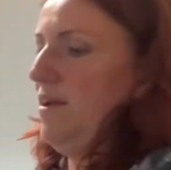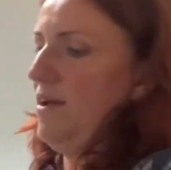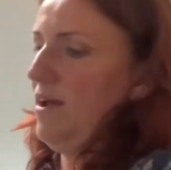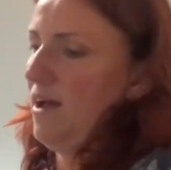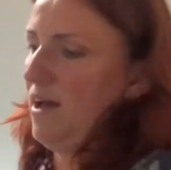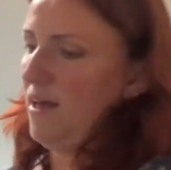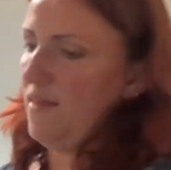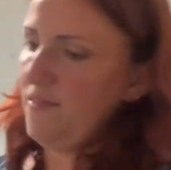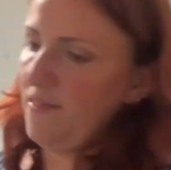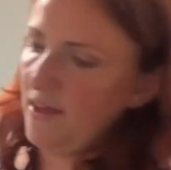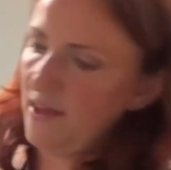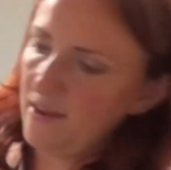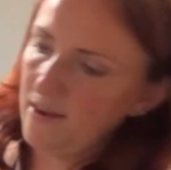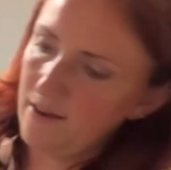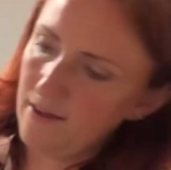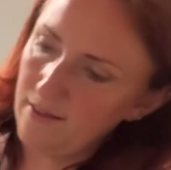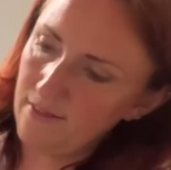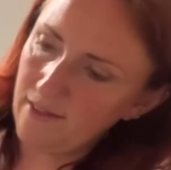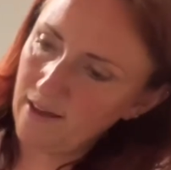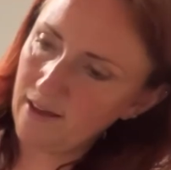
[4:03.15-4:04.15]
and then
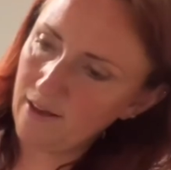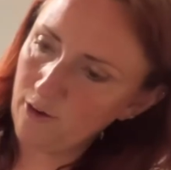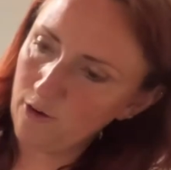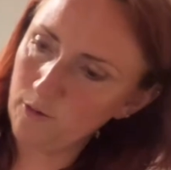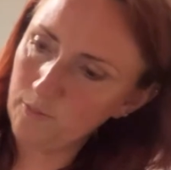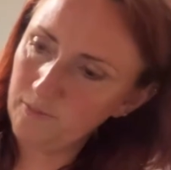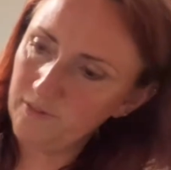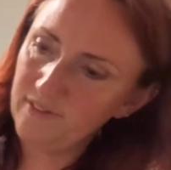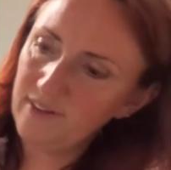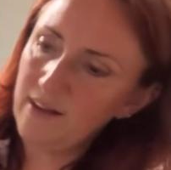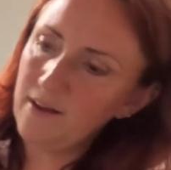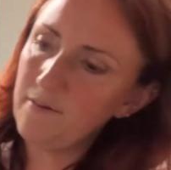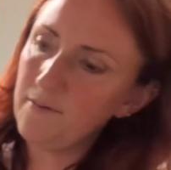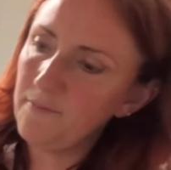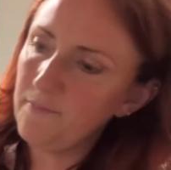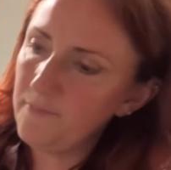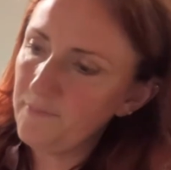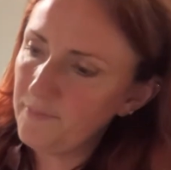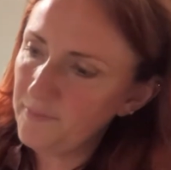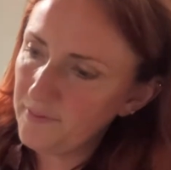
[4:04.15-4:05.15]
that comes down
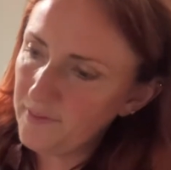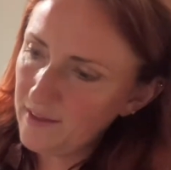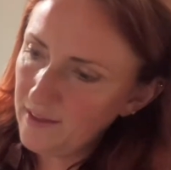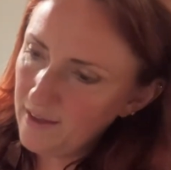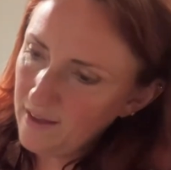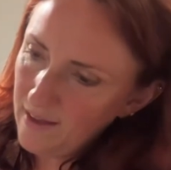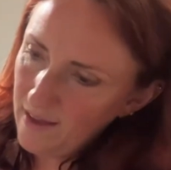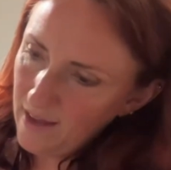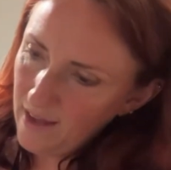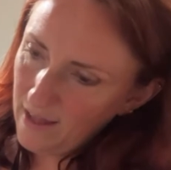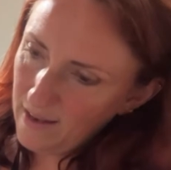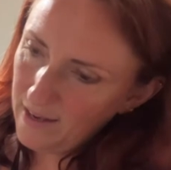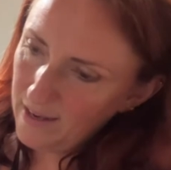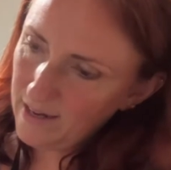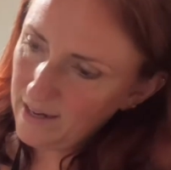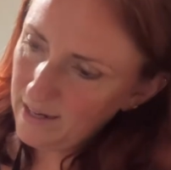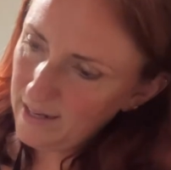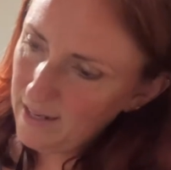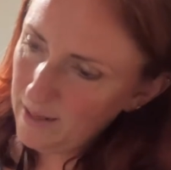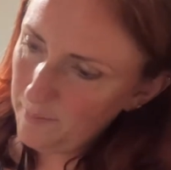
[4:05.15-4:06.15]
and that
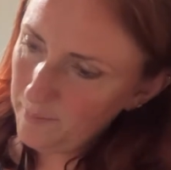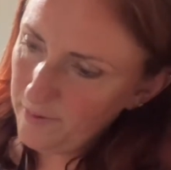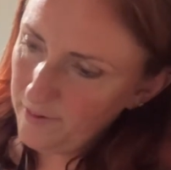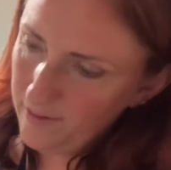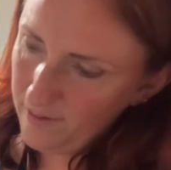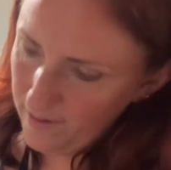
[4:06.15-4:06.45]
clips